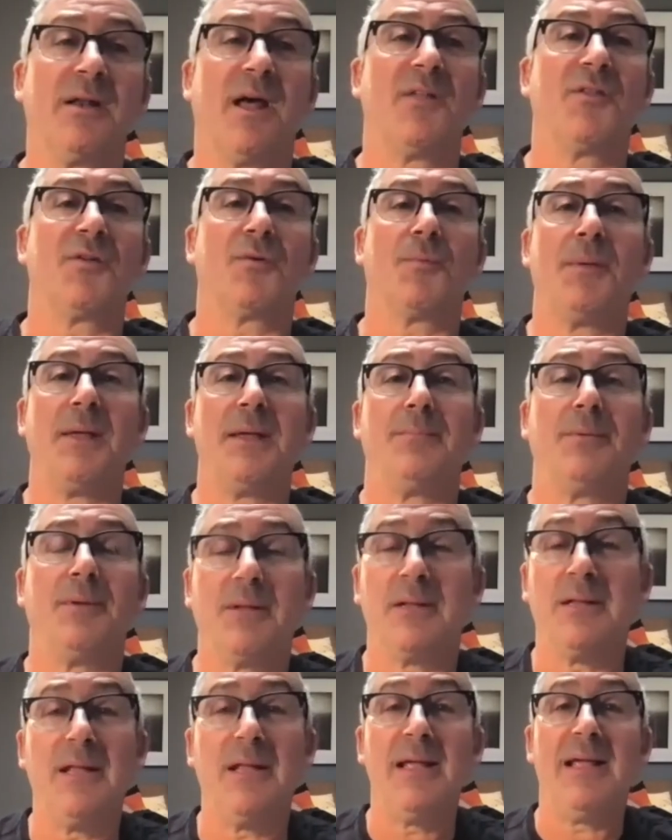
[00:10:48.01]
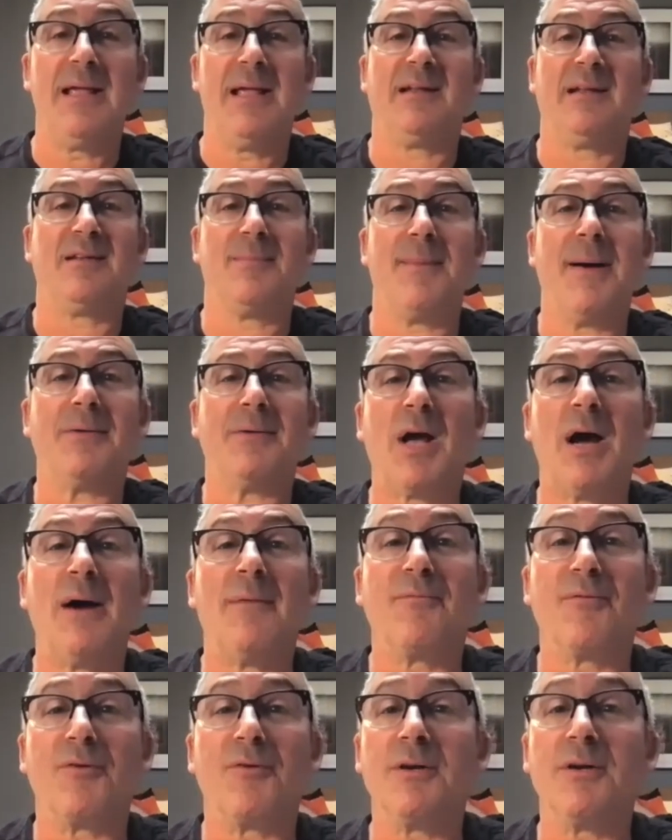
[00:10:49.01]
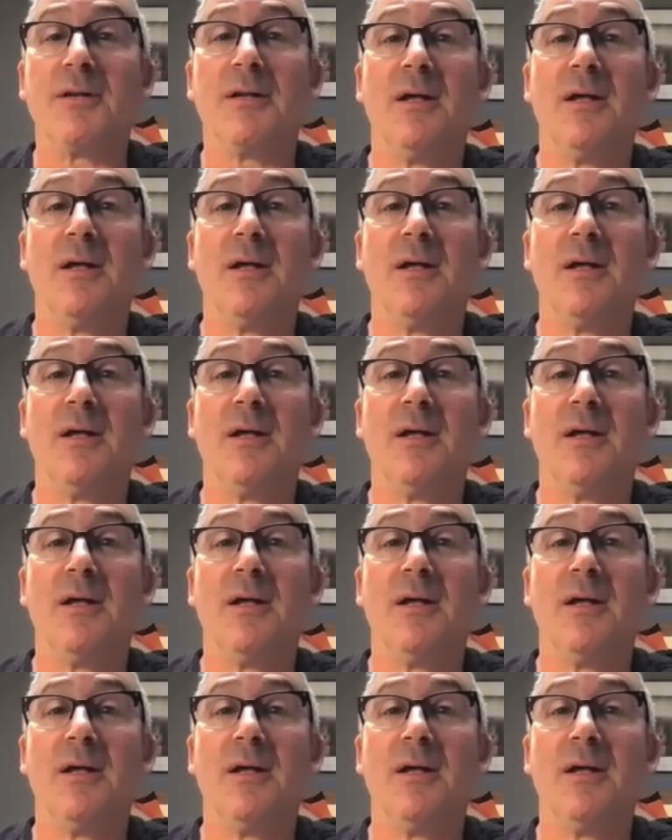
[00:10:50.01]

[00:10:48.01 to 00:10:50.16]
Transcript: To other people, it's about comfort.